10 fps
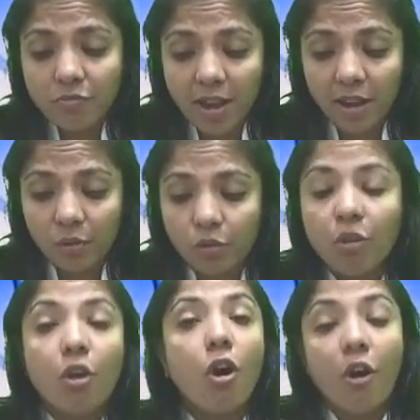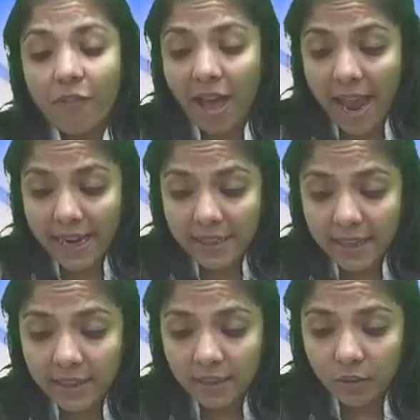value of
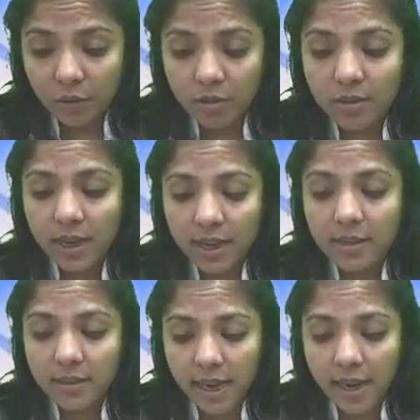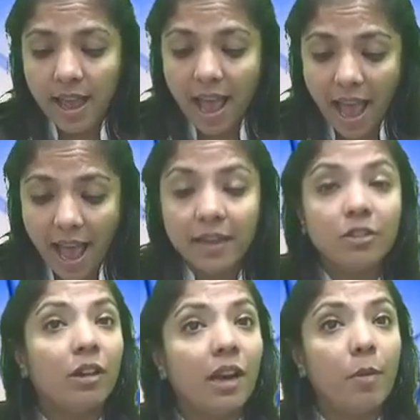identical goods in a sale at
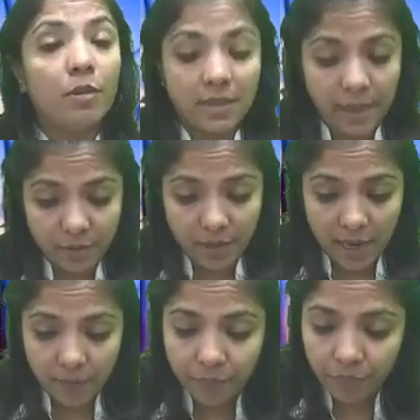or about the same time,